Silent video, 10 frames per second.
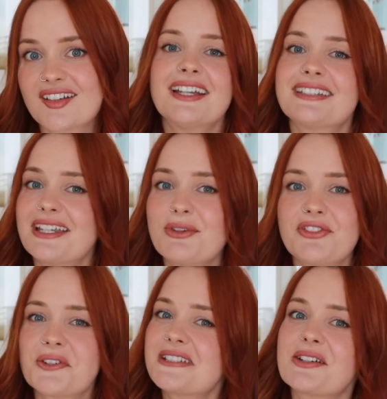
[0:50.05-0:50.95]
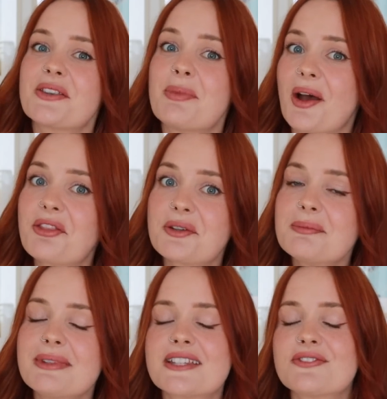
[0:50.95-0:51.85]
Today we're focusing on the
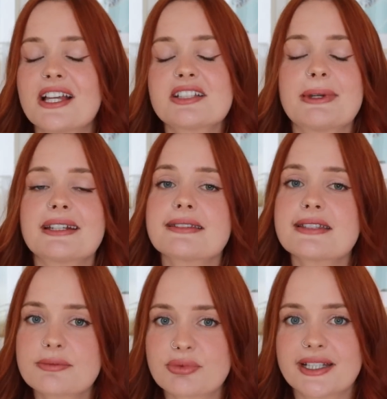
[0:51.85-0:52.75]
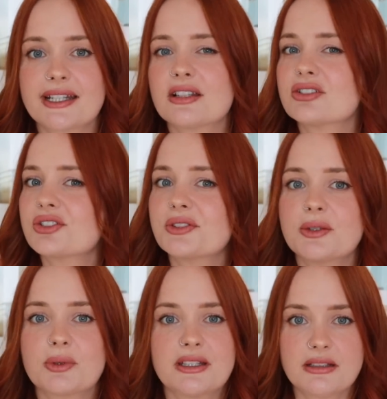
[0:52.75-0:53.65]
bathroom. Let's flash back to the spring and I'll show you
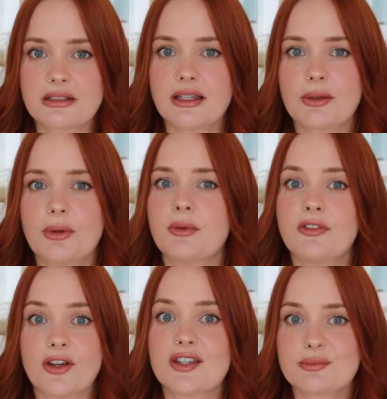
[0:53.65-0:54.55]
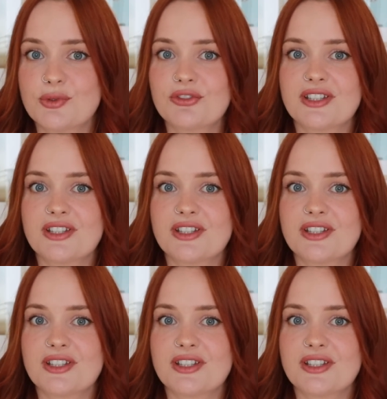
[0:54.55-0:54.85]
what it looked like when we first moved